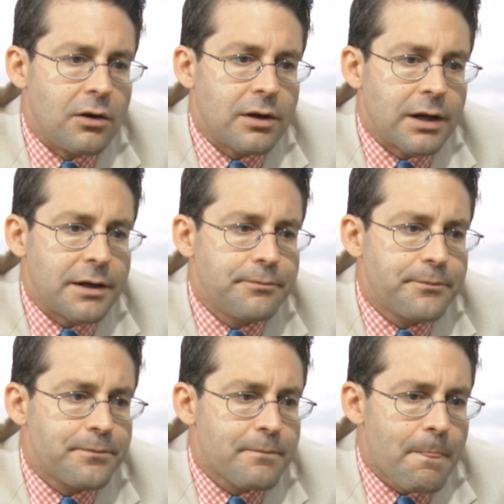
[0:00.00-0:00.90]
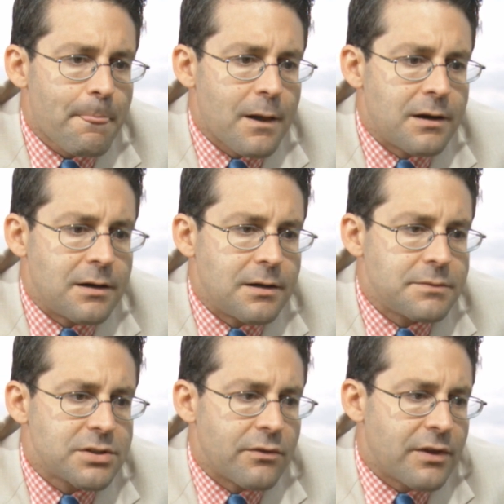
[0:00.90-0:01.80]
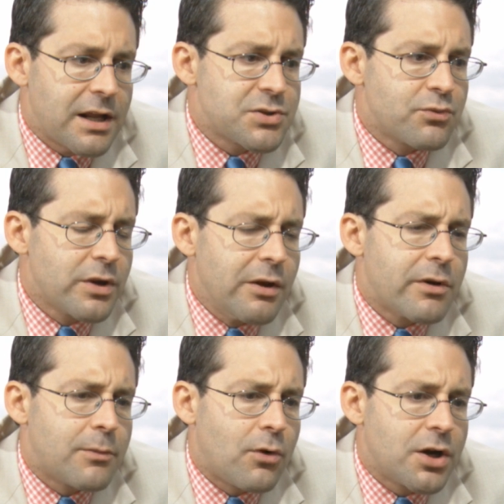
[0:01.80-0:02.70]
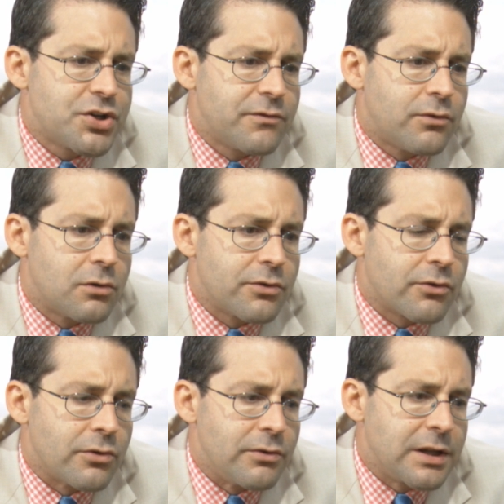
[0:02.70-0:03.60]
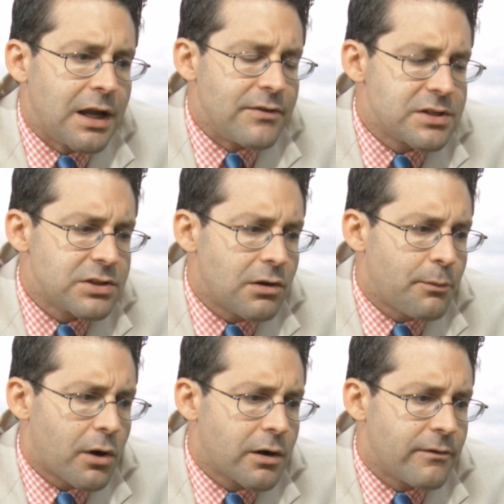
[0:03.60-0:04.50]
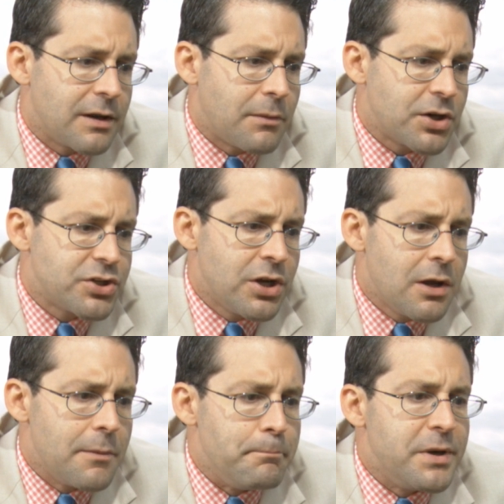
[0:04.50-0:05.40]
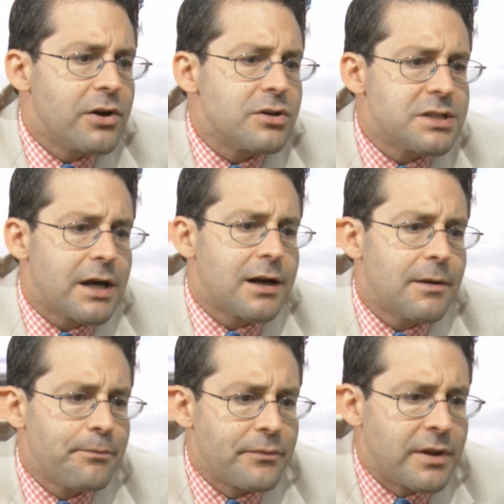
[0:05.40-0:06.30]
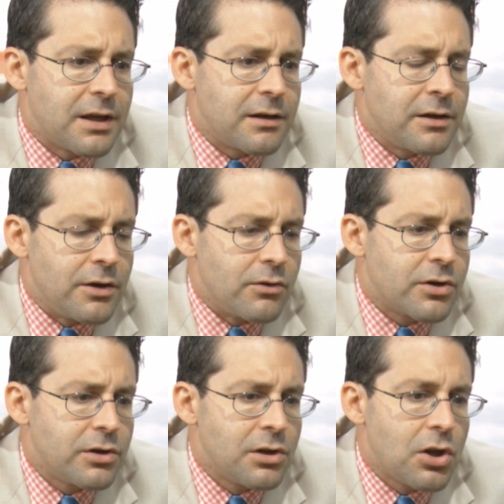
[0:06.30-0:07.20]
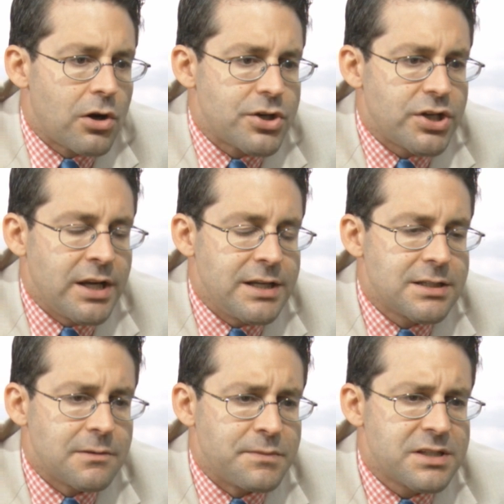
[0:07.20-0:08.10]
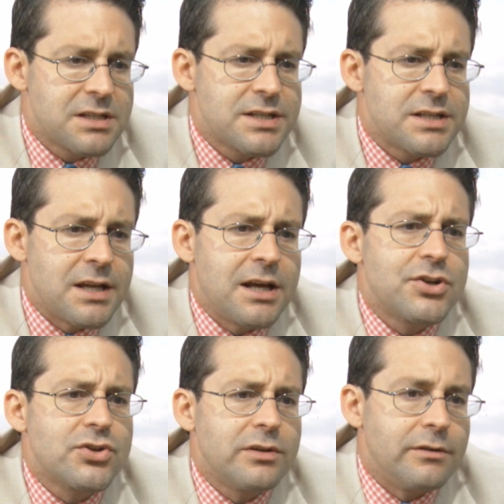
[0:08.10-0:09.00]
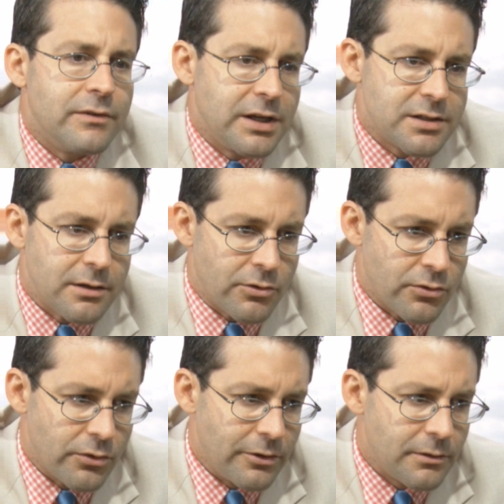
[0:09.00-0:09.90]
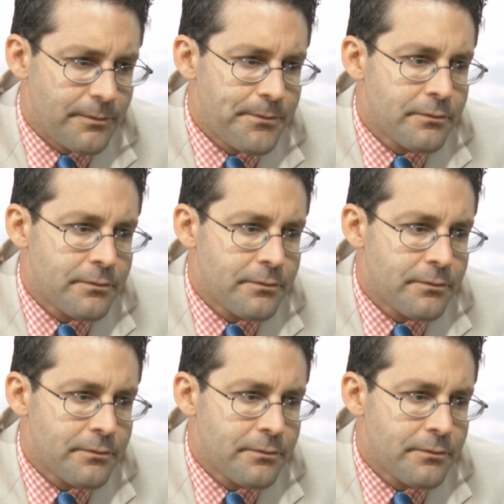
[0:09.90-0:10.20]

Okay, um, so that's really what I'm watching for with crude. Again, this is all part of a much bigger setup that you know could launch a substantial advance in crude oil.